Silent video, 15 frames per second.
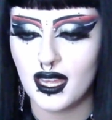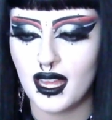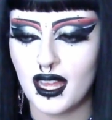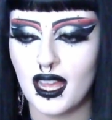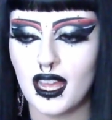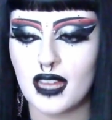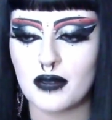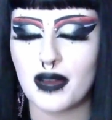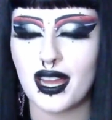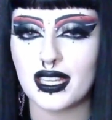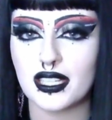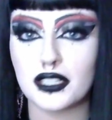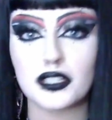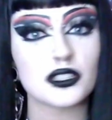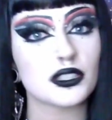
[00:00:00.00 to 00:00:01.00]
and my
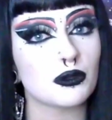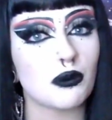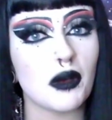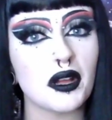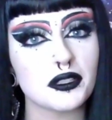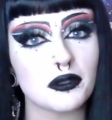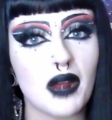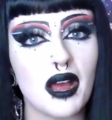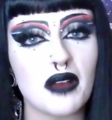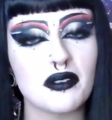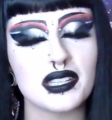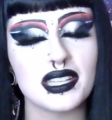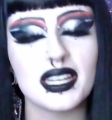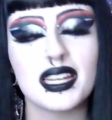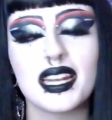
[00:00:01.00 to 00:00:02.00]
ear swelled around
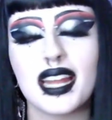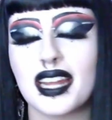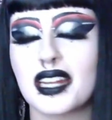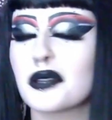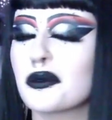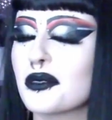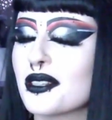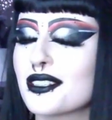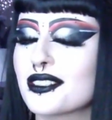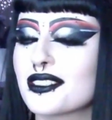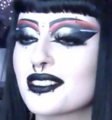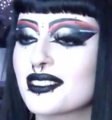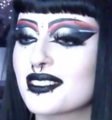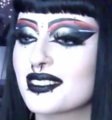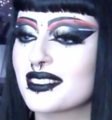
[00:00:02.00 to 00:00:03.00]
it, and it
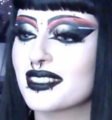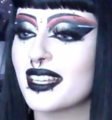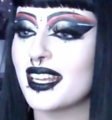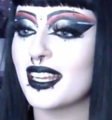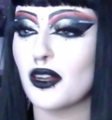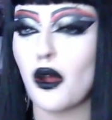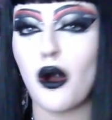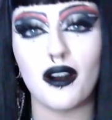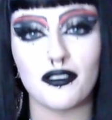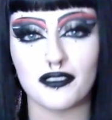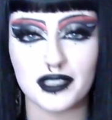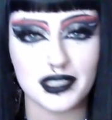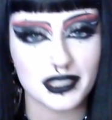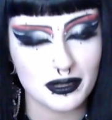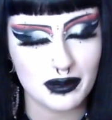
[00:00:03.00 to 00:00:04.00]
was an
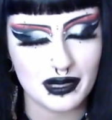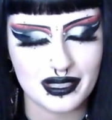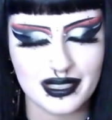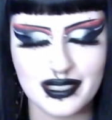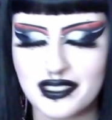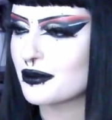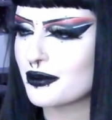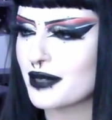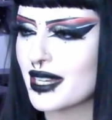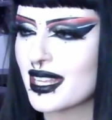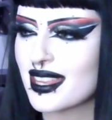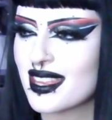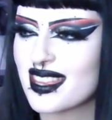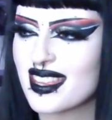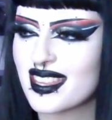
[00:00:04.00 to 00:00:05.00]
awful experience.
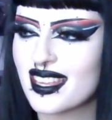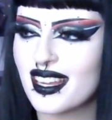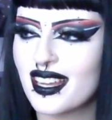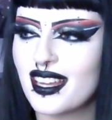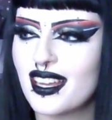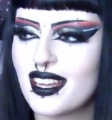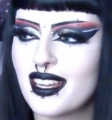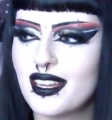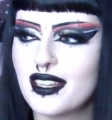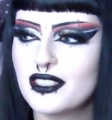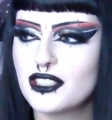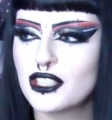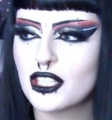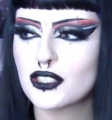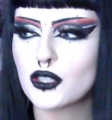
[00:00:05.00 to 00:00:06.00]
With
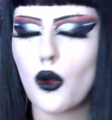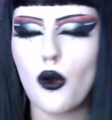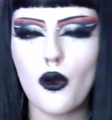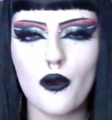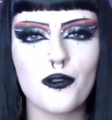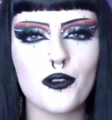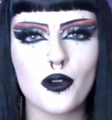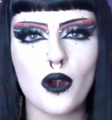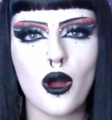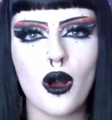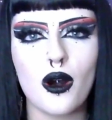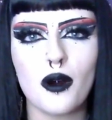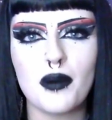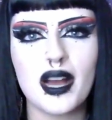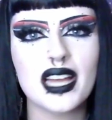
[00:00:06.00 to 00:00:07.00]
just
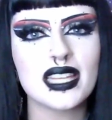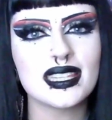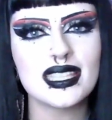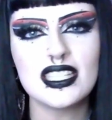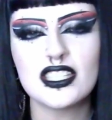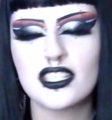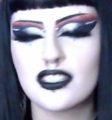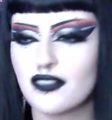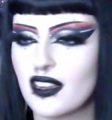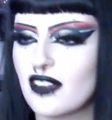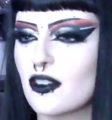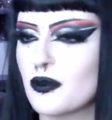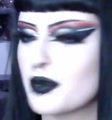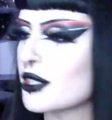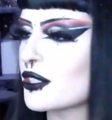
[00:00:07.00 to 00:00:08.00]
overall my least
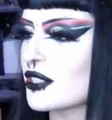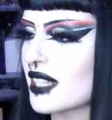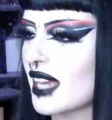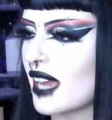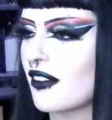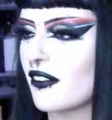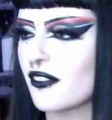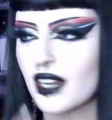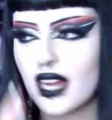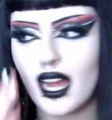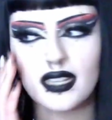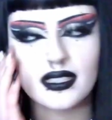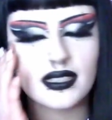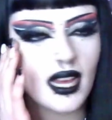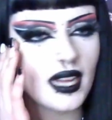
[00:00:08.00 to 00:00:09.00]
favorite piercing I've ever
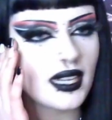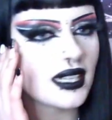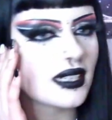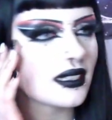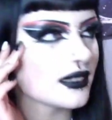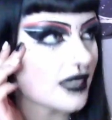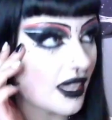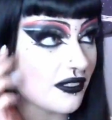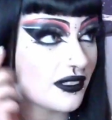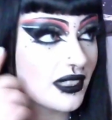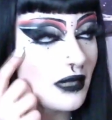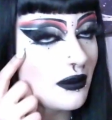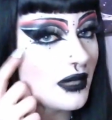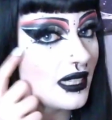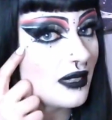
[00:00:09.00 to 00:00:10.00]
gotten done, it'll
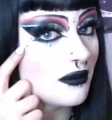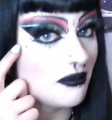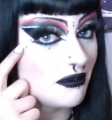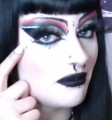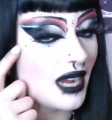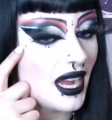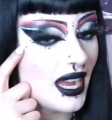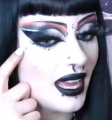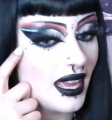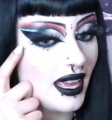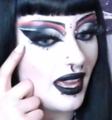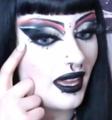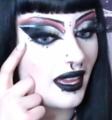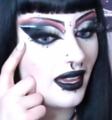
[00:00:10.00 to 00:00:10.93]
definitely be my